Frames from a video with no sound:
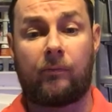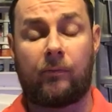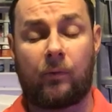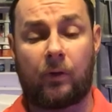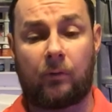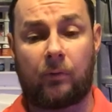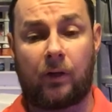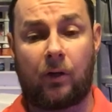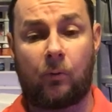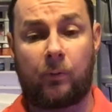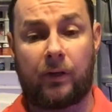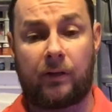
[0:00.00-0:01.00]
We're
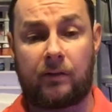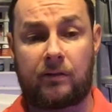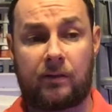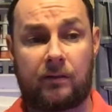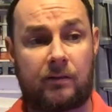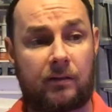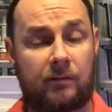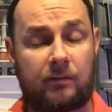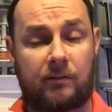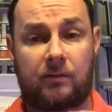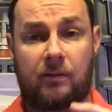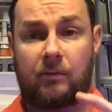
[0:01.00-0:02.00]
hoping to have
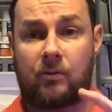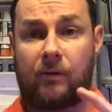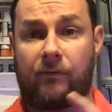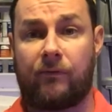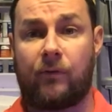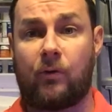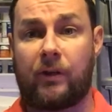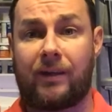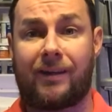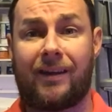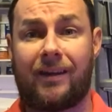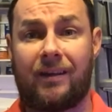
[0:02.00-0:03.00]

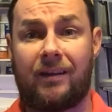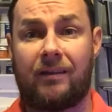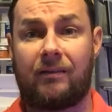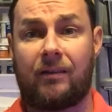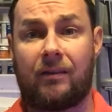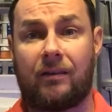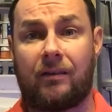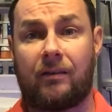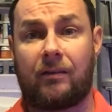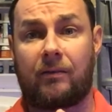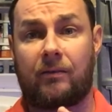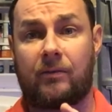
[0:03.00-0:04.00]
40k,
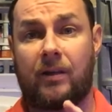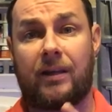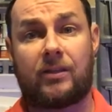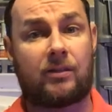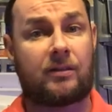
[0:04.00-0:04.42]
Age of